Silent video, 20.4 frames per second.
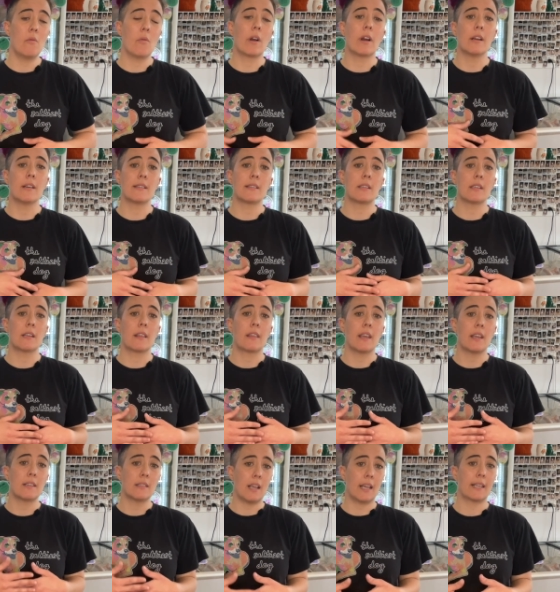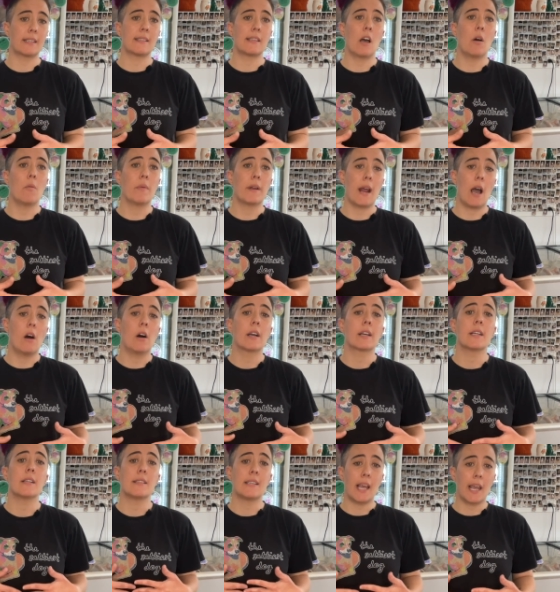whereas things like
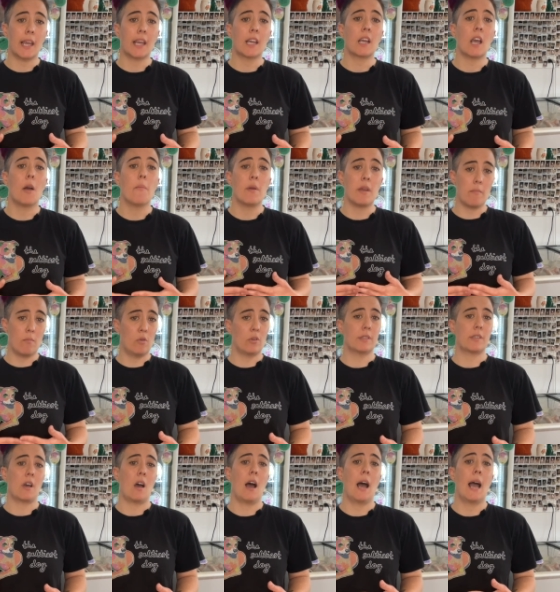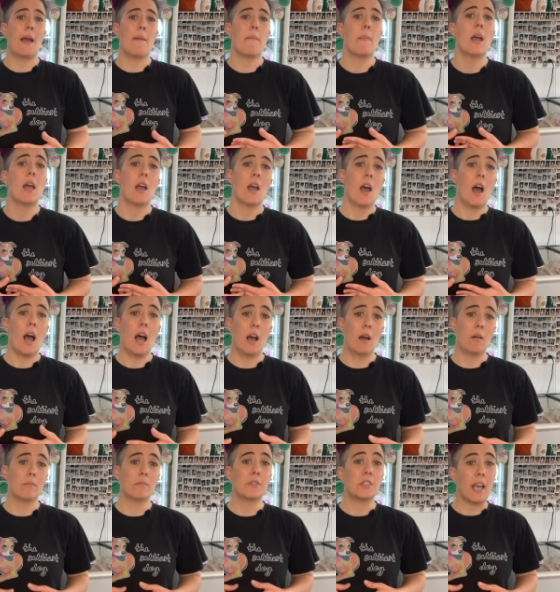salmonella can take a bit more time
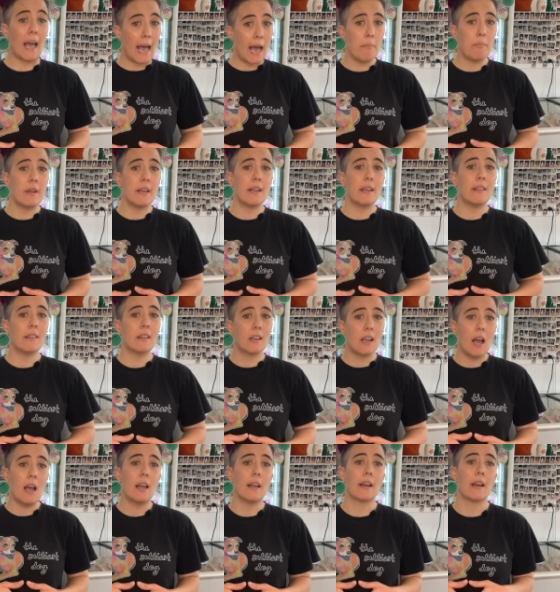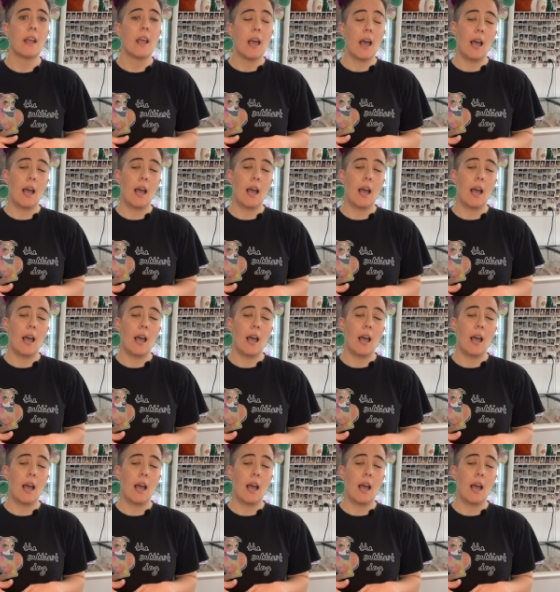um, to happen in the gut.